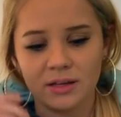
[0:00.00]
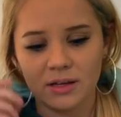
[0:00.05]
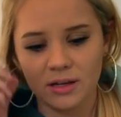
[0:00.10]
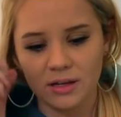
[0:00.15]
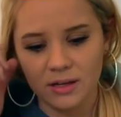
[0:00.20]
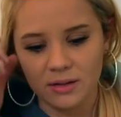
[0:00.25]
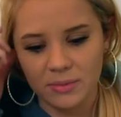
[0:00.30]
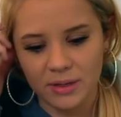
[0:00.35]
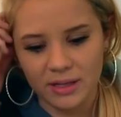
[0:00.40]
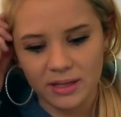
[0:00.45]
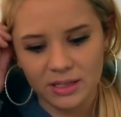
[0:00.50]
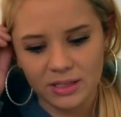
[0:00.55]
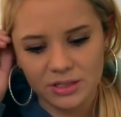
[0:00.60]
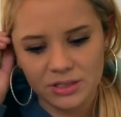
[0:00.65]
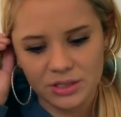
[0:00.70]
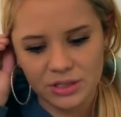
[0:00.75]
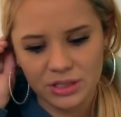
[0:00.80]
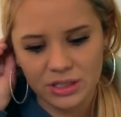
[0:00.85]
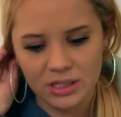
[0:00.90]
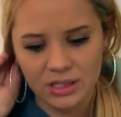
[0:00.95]
I
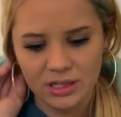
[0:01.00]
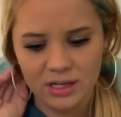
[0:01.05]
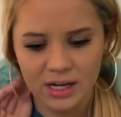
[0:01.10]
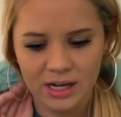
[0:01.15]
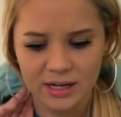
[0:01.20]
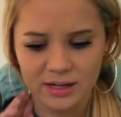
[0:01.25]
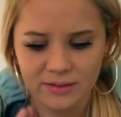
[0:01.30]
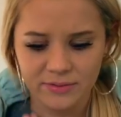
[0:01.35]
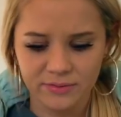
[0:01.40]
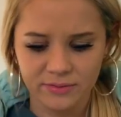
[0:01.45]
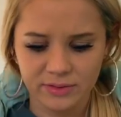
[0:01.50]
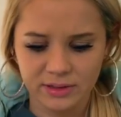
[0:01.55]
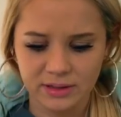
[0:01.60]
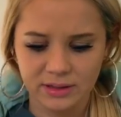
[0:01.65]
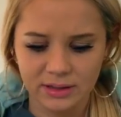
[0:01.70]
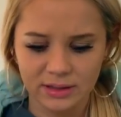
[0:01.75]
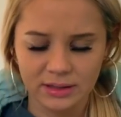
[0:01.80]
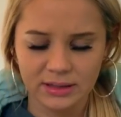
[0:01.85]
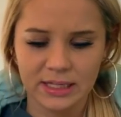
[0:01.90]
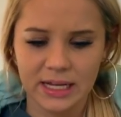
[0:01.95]
think she kind of
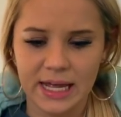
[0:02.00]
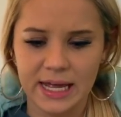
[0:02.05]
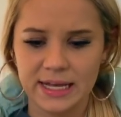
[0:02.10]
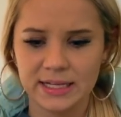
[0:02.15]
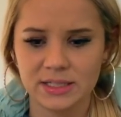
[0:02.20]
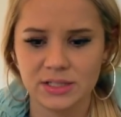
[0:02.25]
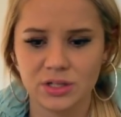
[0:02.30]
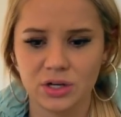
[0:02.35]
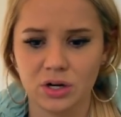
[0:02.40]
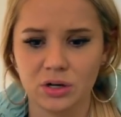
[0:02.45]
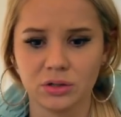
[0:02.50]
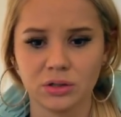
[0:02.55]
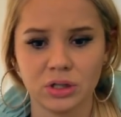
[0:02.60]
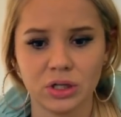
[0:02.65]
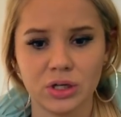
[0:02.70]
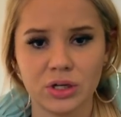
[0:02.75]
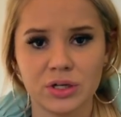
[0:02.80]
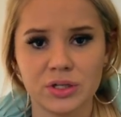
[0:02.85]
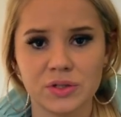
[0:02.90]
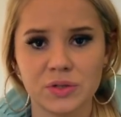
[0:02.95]
lets her
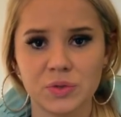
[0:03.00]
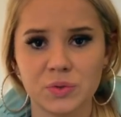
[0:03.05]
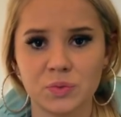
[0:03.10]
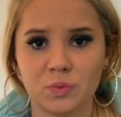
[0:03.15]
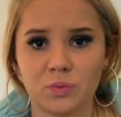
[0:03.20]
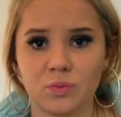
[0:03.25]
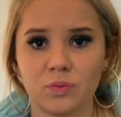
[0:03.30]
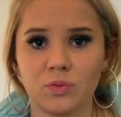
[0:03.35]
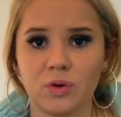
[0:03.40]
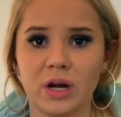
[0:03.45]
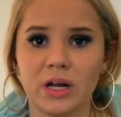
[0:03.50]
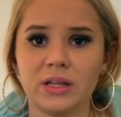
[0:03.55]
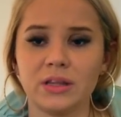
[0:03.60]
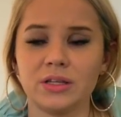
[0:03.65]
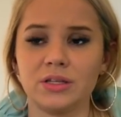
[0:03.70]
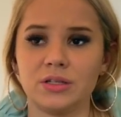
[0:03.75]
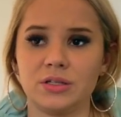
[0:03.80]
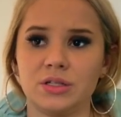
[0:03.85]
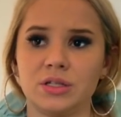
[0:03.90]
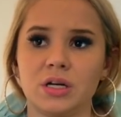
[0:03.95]
looks
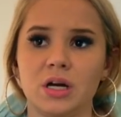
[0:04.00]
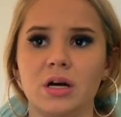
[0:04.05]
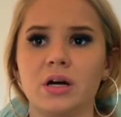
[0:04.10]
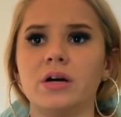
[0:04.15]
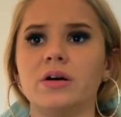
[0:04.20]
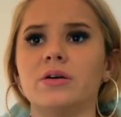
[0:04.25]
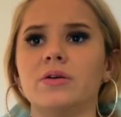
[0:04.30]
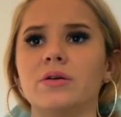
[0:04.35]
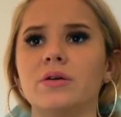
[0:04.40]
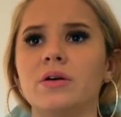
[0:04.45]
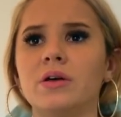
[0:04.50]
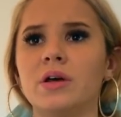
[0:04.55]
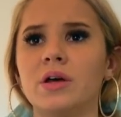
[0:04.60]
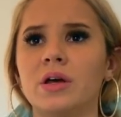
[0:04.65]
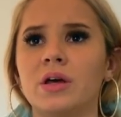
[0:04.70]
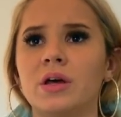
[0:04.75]
run the show,